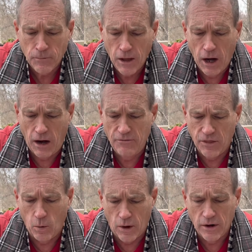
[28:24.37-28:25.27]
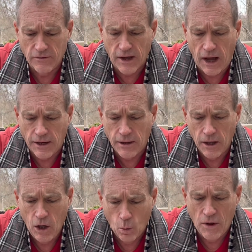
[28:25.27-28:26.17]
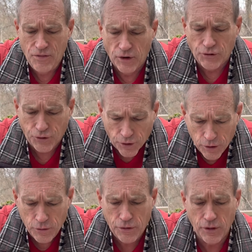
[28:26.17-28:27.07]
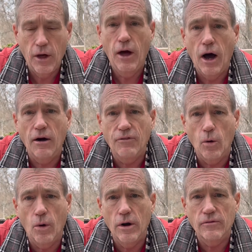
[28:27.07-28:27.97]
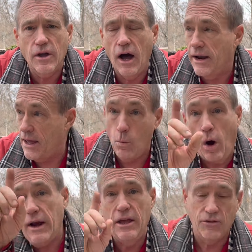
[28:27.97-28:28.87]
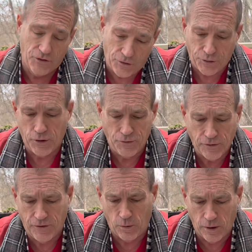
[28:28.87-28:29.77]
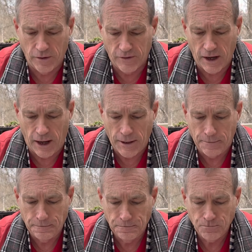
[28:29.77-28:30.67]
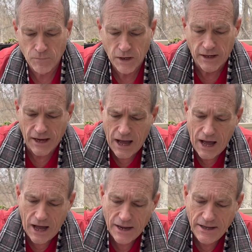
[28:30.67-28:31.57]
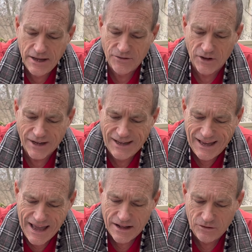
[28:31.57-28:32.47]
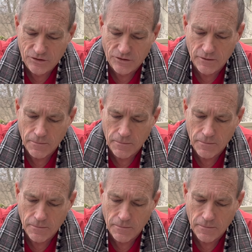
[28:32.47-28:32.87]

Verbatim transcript: of the Word of God. With the truth of the Word of God. And what is the truth of the Word of God? God is against